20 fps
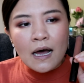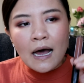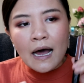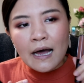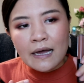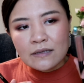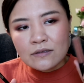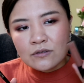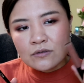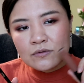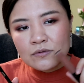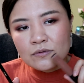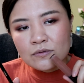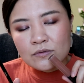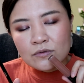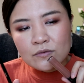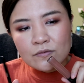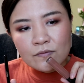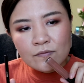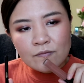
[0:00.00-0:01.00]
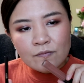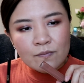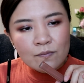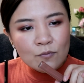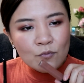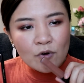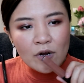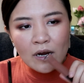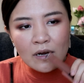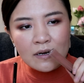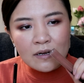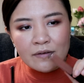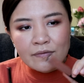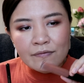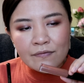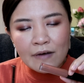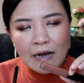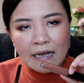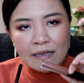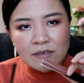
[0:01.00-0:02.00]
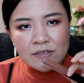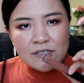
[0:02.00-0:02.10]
I rarely find